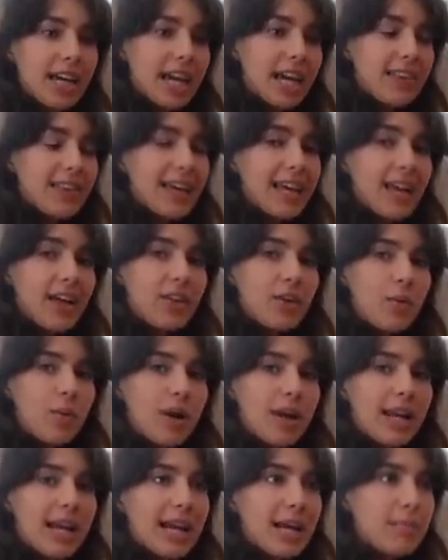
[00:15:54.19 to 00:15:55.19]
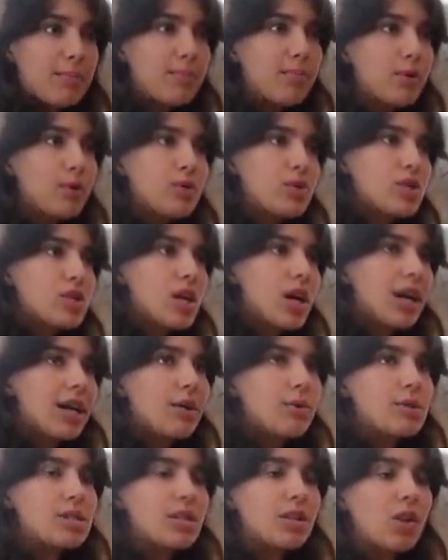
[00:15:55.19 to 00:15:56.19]
In that other one, I had boots on.
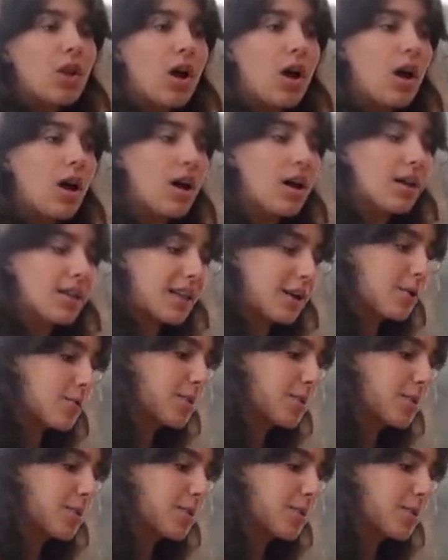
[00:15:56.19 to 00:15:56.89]
It was long. That